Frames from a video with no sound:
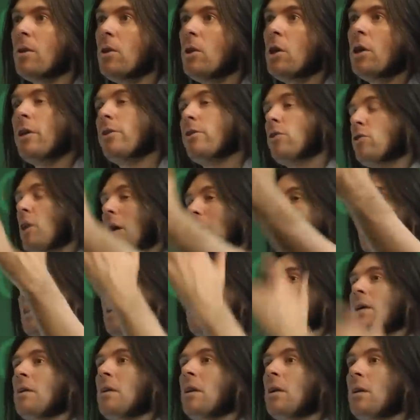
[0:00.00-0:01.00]
You could trust
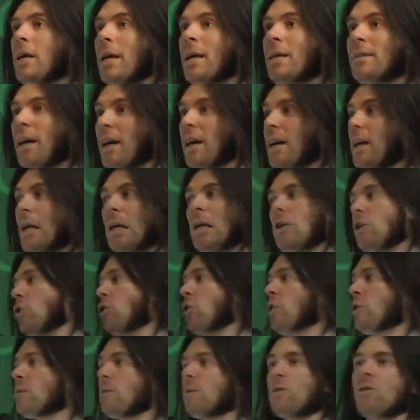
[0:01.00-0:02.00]
a dinner lady. You
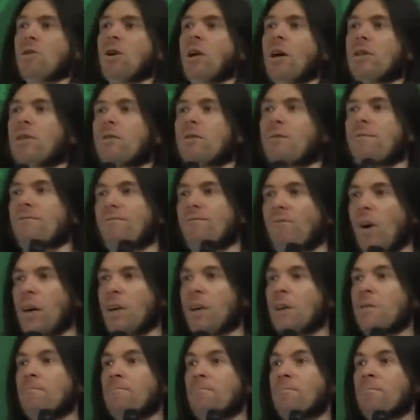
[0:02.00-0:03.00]
couldn't trust
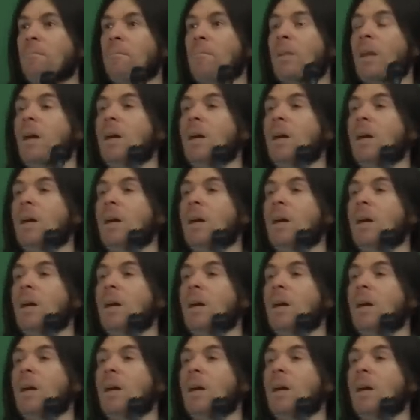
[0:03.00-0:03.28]
fucking